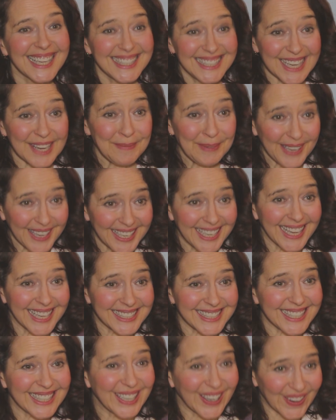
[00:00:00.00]
Debbie and
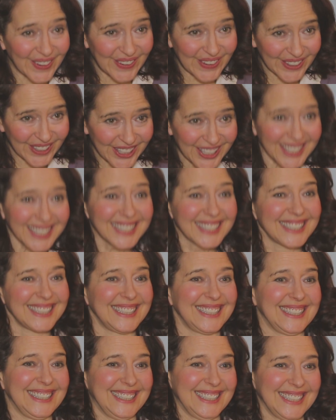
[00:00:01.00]
Andy Coker.
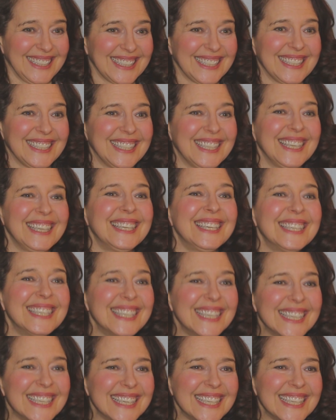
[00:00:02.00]
The Cokers.